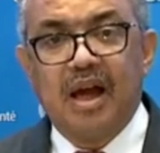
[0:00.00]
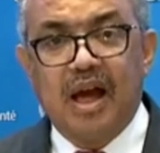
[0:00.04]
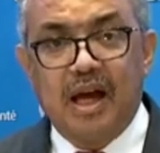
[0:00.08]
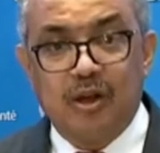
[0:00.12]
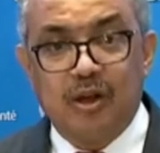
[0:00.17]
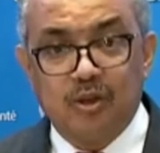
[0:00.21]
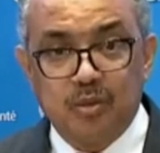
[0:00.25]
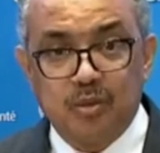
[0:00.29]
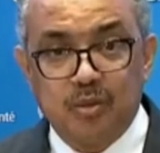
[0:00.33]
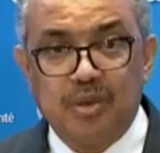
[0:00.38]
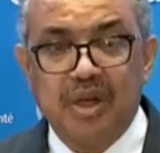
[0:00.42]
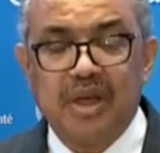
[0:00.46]

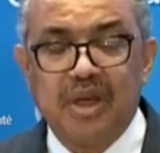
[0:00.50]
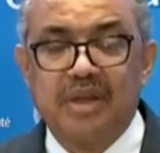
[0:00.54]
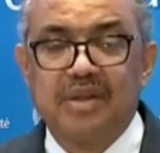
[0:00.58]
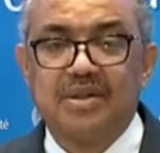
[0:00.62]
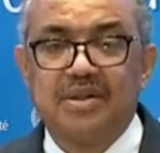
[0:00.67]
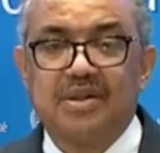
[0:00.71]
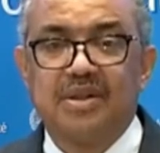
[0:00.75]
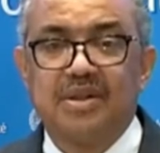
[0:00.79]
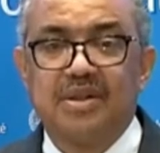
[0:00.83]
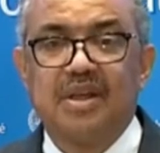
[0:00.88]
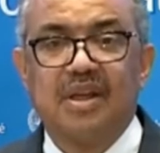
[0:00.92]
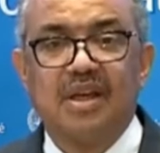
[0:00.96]

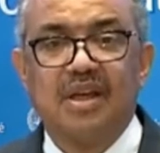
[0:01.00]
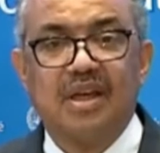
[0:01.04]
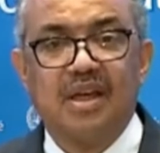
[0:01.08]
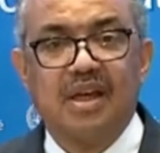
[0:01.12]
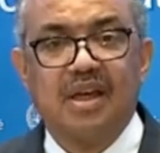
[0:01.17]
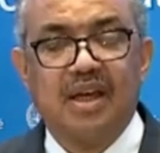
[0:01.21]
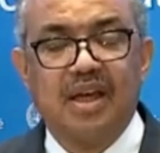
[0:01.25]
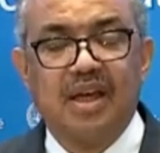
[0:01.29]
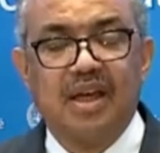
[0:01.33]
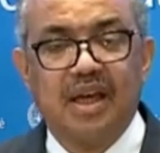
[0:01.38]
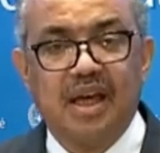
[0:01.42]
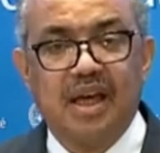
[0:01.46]
Outbreaks,
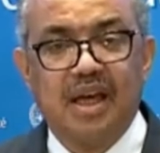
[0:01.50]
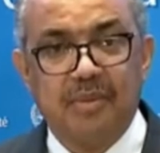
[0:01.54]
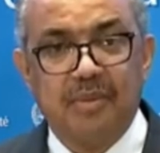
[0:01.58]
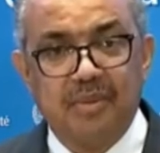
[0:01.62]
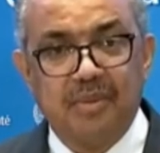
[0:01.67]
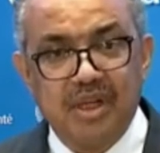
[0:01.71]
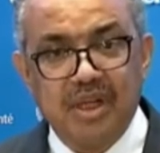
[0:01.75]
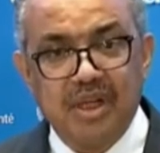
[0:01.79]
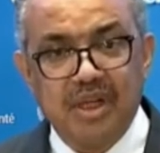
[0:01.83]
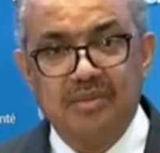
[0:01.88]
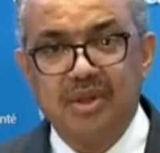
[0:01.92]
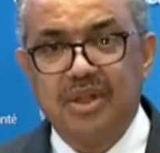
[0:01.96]

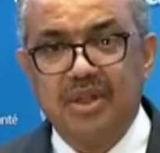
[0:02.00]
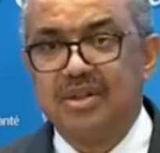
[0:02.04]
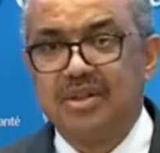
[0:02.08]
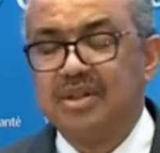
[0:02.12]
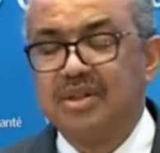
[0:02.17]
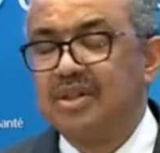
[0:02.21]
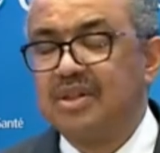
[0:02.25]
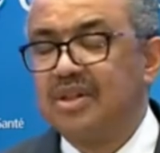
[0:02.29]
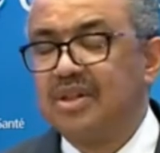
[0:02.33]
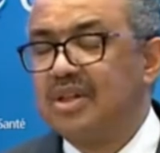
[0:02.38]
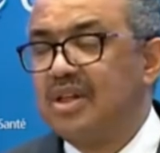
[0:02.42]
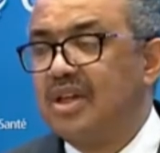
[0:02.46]

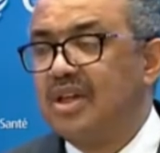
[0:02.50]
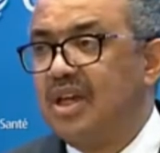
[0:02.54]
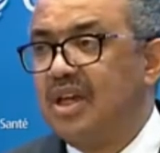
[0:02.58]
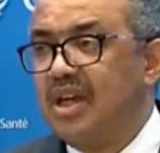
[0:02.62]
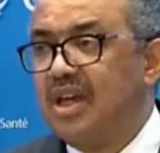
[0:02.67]
epidemics,